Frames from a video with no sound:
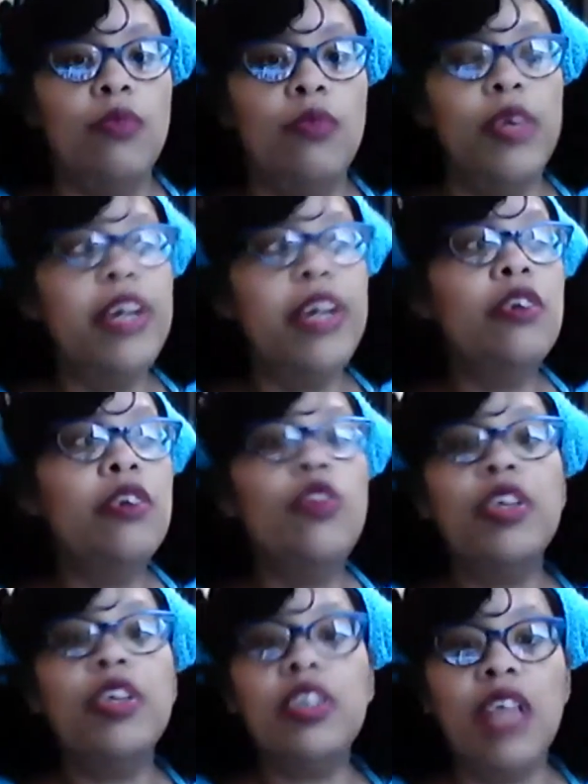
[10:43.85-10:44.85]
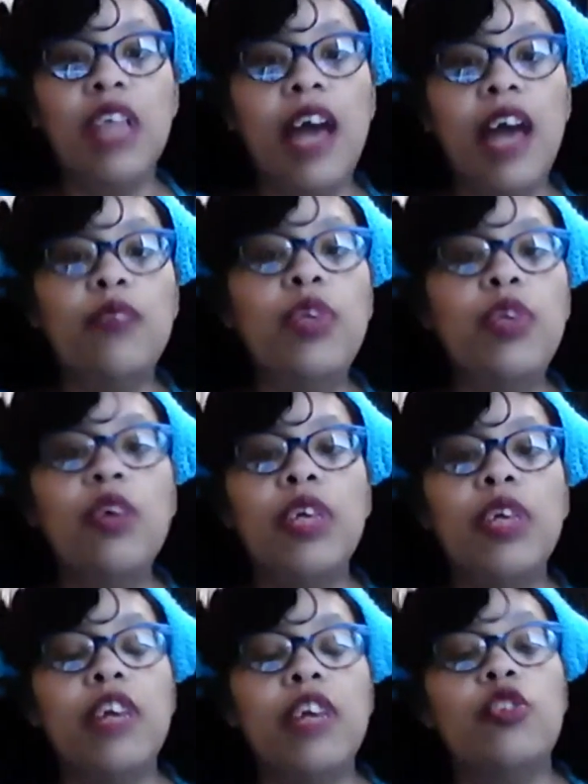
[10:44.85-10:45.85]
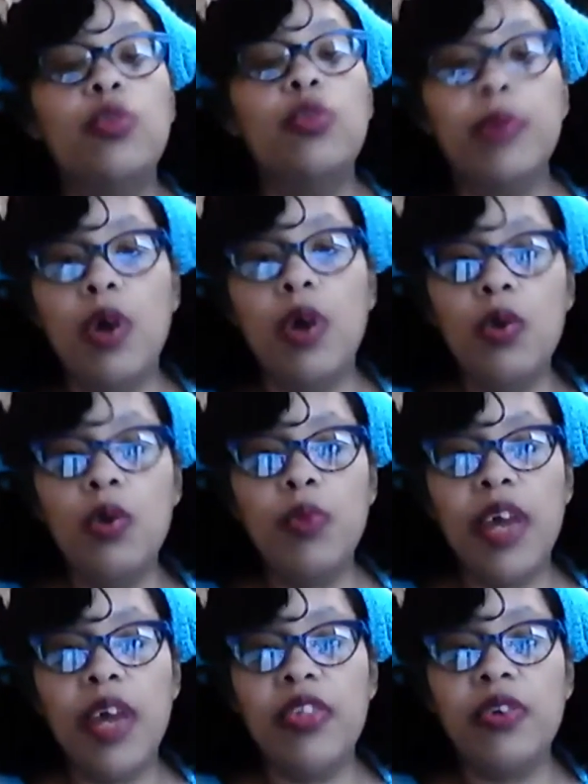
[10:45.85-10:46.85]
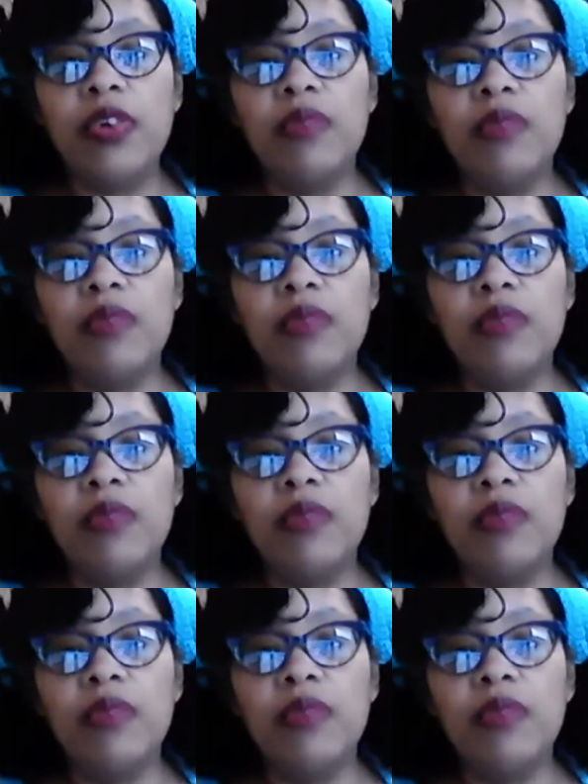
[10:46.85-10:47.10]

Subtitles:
But here in North Carolina, we don't get super cold weather.